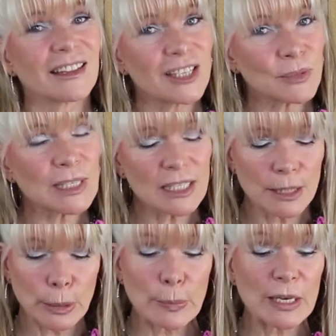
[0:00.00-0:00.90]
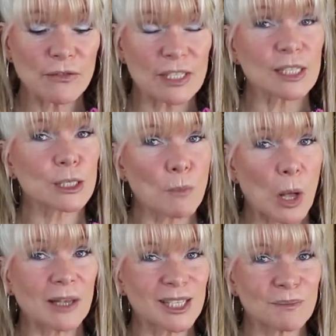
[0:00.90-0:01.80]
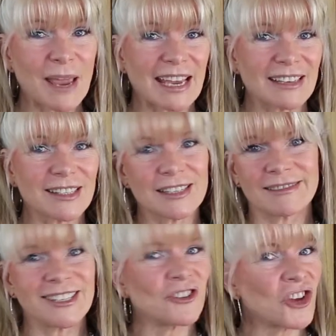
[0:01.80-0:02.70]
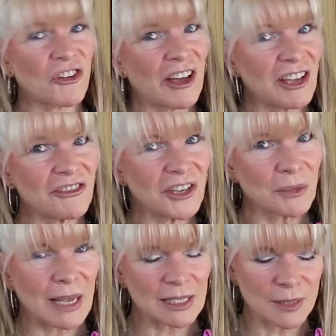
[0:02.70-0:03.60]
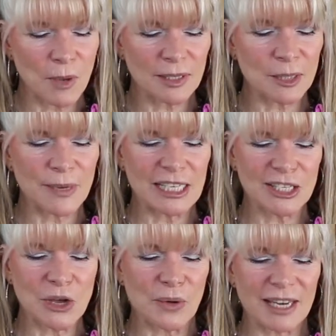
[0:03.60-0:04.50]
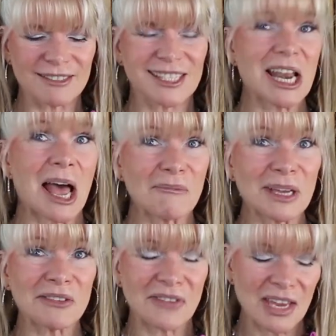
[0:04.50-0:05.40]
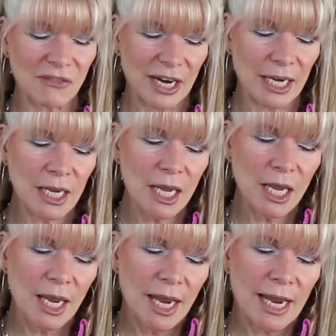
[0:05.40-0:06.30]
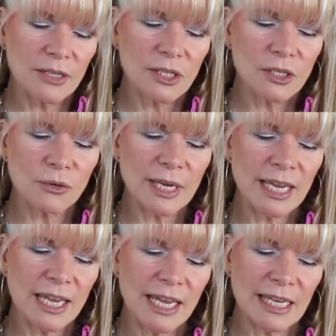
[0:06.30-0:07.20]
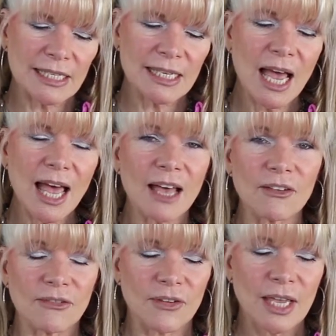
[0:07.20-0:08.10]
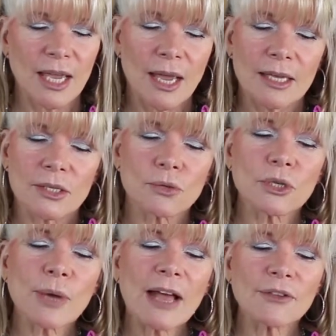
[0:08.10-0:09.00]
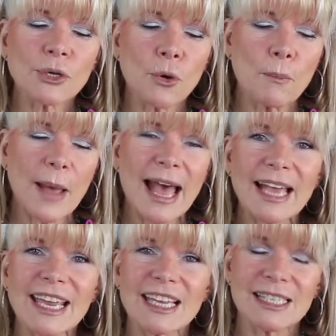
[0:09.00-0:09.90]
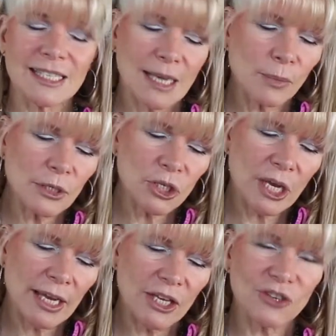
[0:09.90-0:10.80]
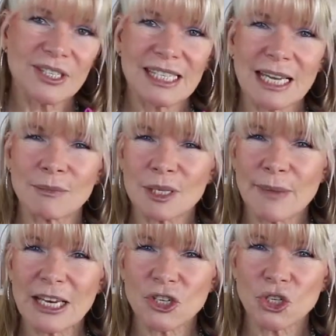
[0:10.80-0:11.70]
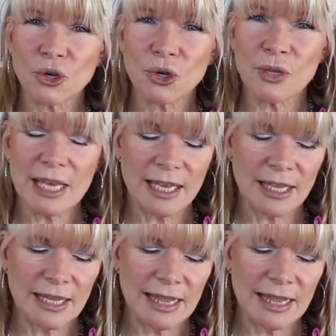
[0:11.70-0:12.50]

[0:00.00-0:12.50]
this was a little bit of a small space, and you know how I feel about small space sewing. It's not my favorite. And so it can get tough. So you have to go back and double check your seams, make sure that